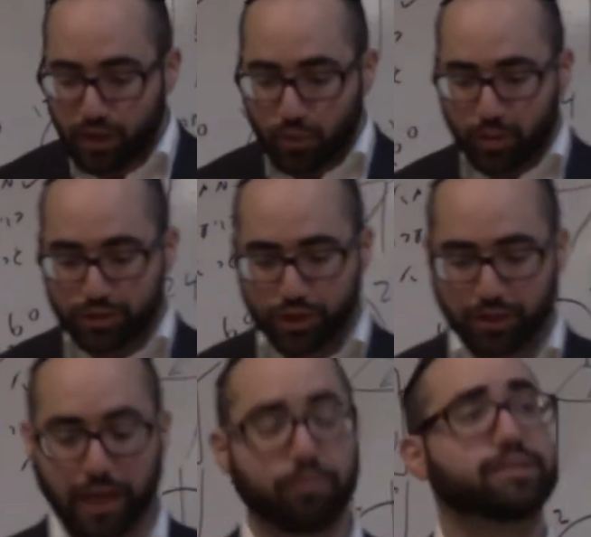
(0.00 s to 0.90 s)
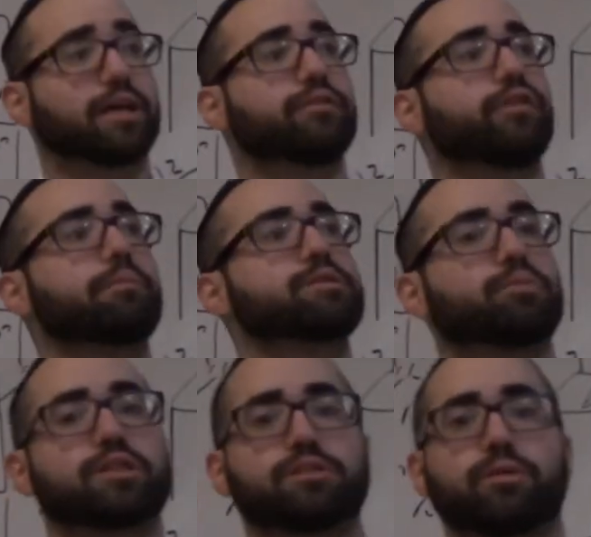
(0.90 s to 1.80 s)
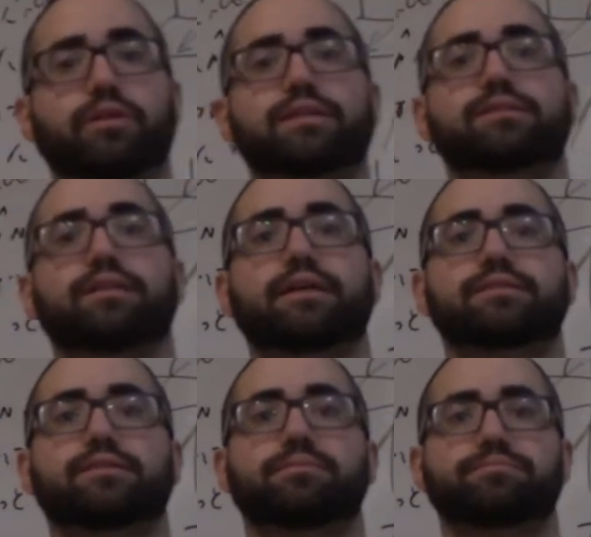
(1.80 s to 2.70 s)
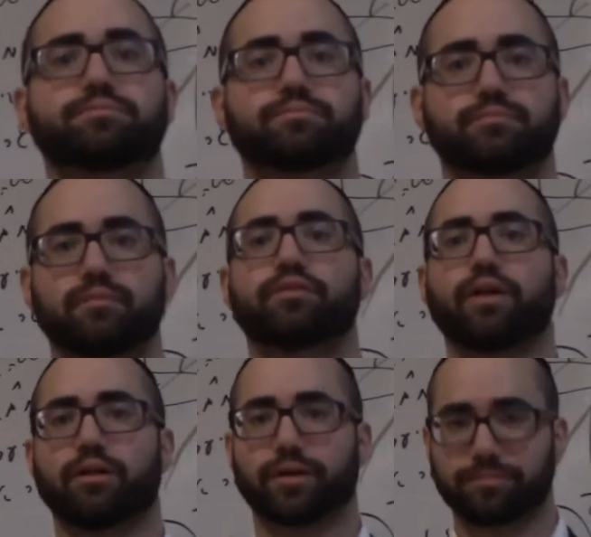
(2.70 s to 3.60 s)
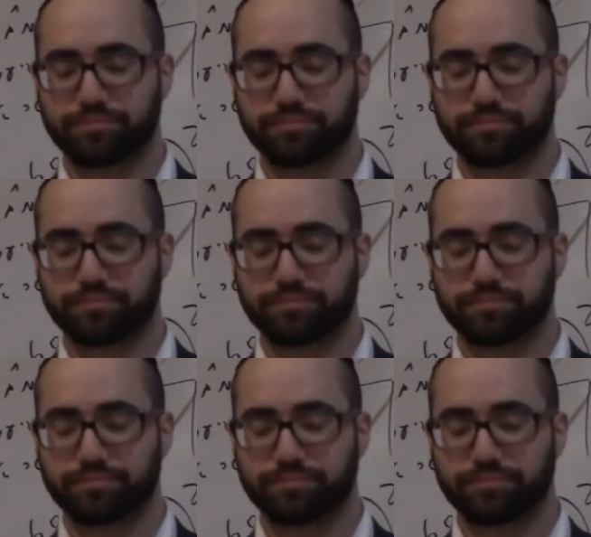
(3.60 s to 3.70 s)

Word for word: which elaborates on the famous principle that states the following.